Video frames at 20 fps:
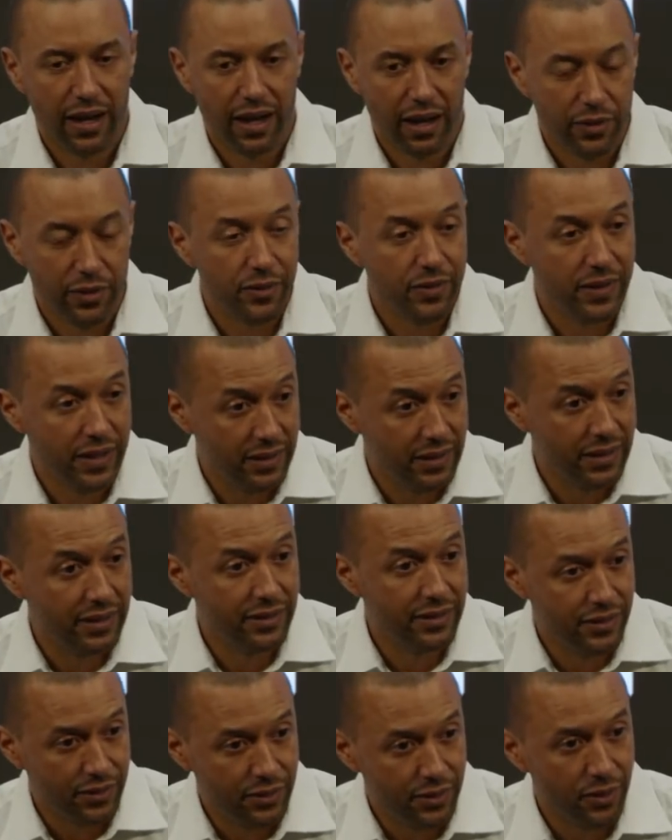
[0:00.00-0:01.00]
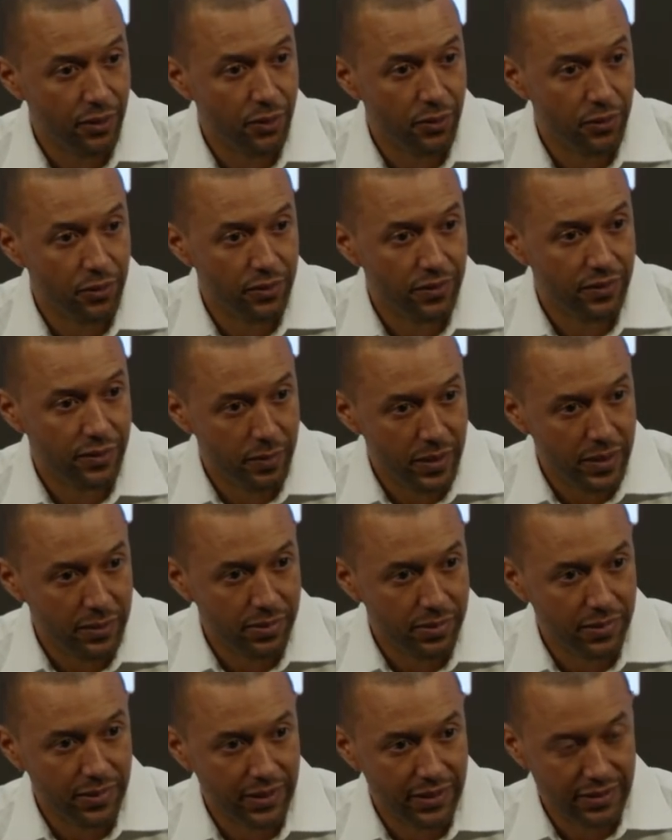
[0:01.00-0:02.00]
other than getting to know the
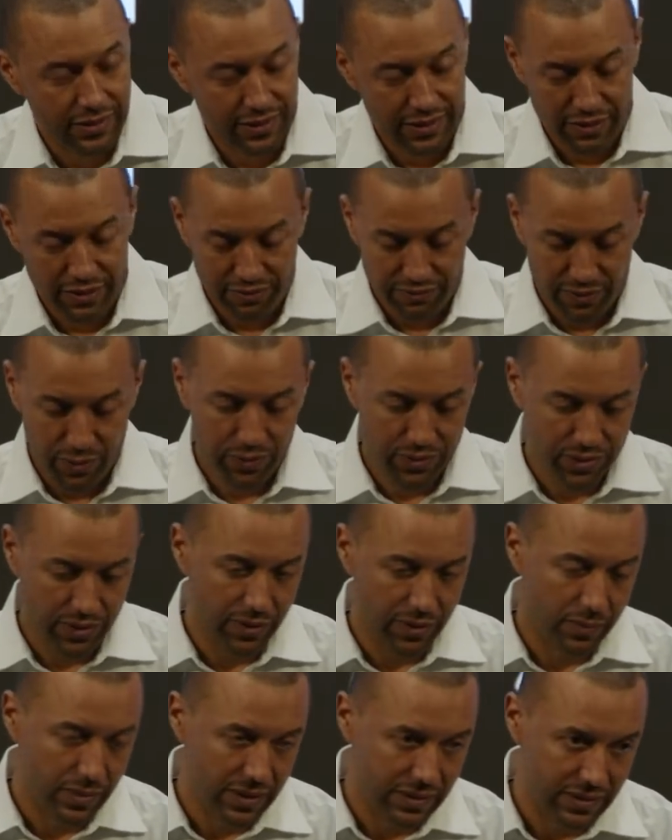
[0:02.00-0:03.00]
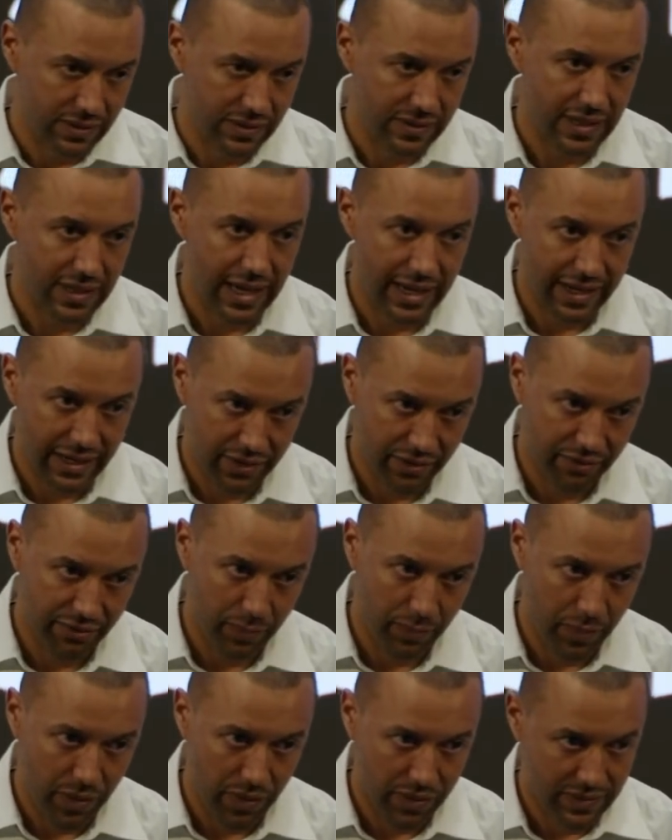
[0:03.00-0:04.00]
people and the folks on the business side and the
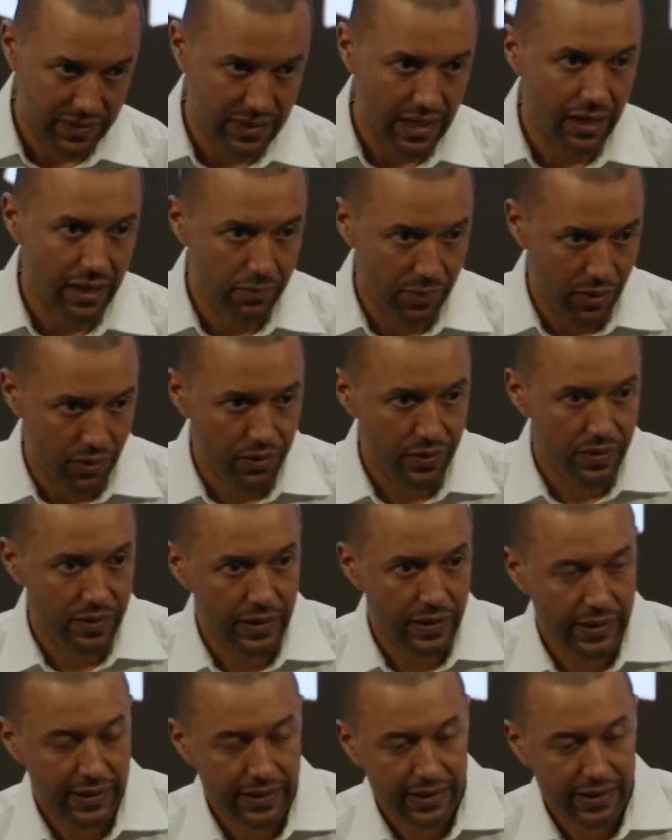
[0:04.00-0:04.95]
football side both.